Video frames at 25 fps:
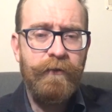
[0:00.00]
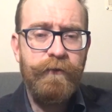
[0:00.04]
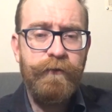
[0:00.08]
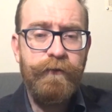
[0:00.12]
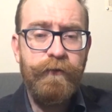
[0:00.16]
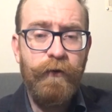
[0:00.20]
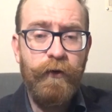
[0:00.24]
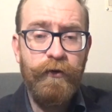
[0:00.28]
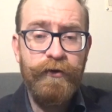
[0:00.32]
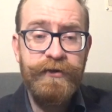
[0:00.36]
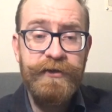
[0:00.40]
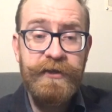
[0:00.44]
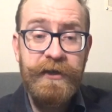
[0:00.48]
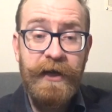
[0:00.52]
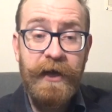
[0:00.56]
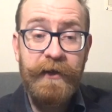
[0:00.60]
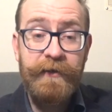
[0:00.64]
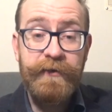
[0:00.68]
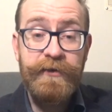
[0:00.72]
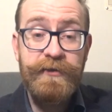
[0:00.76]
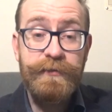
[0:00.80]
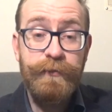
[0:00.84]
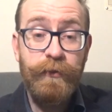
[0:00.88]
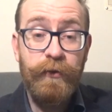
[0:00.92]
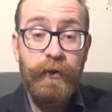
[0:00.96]
Frogs and
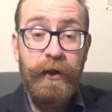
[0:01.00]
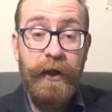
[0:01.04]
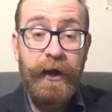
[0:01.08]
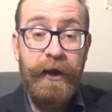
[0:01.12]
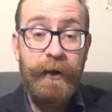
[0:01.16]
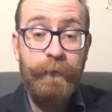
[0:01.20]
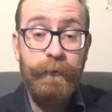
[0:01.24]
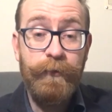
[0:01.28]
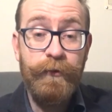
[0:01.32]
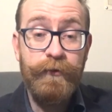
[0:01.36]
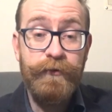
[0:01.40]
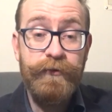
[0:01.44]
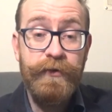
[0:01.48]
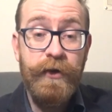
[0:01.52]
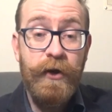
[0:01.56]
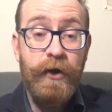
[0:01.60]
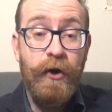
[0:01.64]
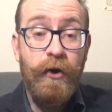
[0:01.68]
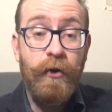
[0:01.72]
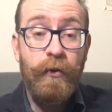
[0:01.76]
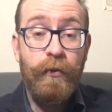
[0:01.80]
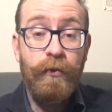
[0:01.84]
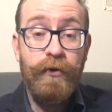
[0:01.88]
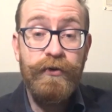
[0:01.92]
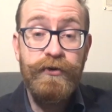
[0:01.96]
other small animals
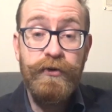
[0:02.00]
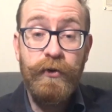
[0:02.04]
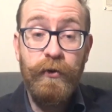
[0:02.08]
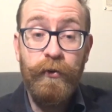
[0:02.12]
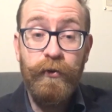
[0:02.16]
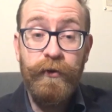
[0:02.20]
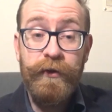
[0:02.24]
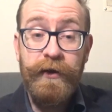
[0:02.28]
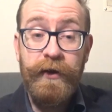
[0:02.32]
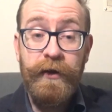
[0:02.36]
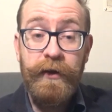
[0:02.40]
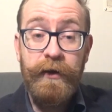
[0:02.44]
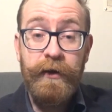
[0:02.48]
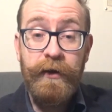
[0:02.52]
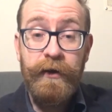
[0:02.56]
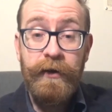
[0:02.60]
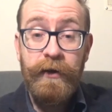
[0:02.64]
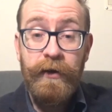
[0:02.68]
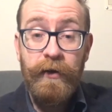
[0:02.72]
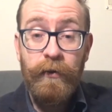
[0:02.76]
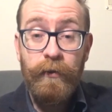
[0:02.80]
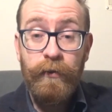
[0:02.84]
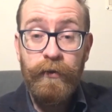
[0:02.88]
was all there